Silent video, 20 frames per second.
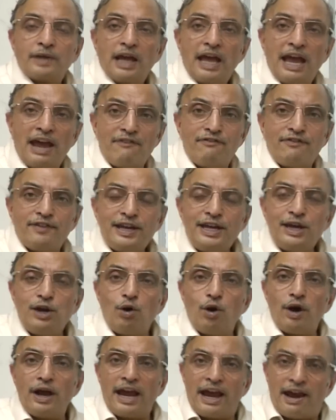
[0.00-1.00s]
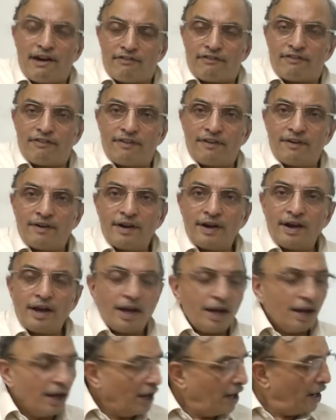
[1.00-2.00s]
FEOF,
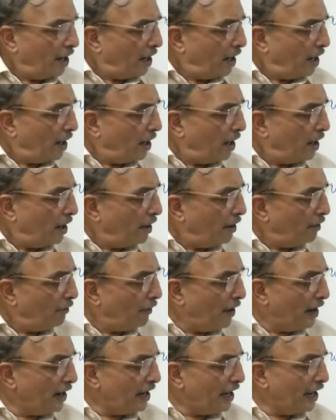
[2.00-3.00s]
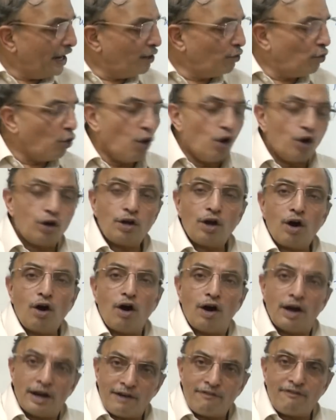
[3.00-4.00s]
when invoked
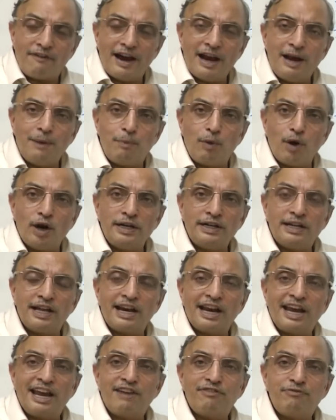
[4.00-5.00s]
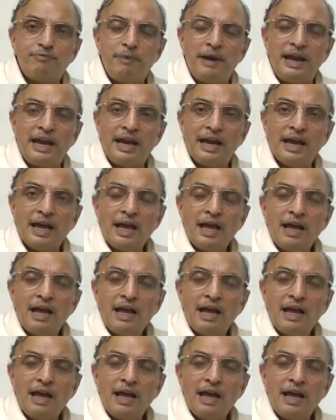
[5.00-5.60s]
on a file pointer FP,